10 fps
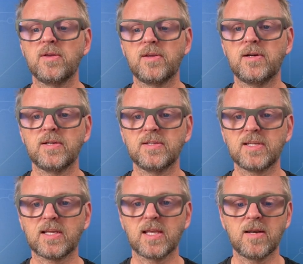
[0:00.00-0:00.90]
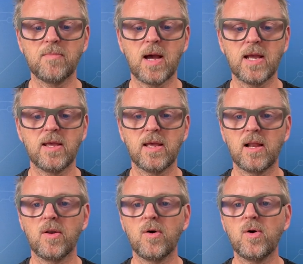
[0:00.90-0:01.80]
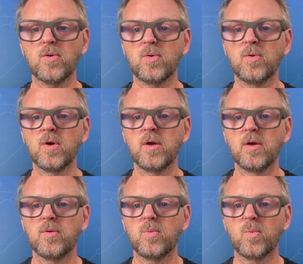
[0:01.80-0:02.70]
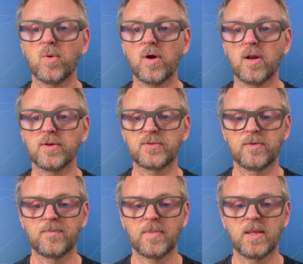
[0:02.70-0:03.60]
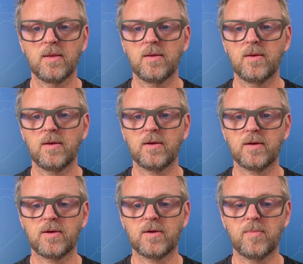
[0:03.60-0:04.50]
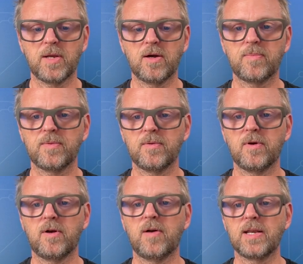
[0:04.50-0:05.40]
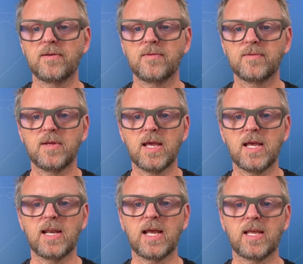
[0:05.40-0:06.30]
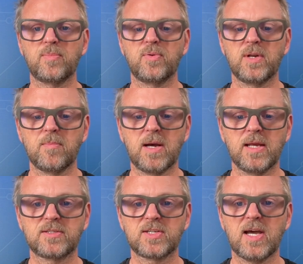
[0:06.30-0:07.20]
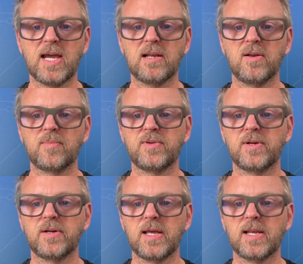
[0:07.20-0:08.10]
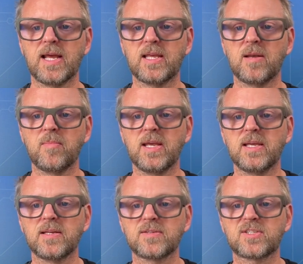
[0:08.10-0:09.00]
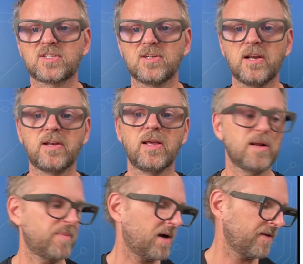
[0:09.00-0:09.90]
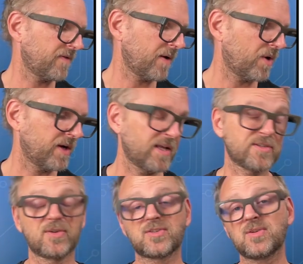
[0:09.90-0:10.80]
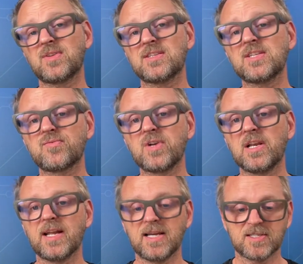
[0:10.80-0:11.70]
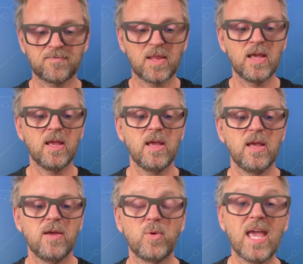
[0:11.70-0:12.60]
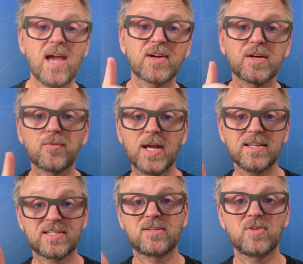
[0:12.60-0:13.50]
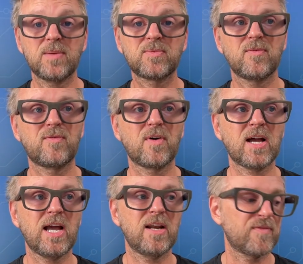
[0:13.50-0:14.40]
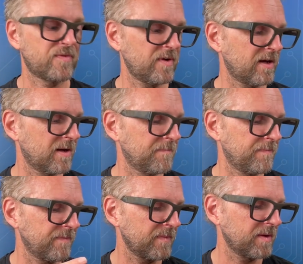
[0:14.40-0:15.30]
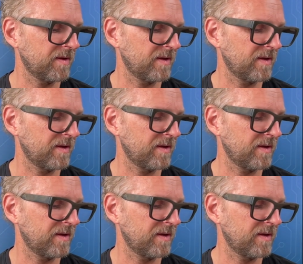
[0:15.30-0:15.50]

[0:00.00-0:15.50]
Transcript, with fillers: here is again my hello world coming up. All right and I can put in my title up here and I can make it a solid header bar if I want and so on. So this is really nice. We have a great script for kind of um,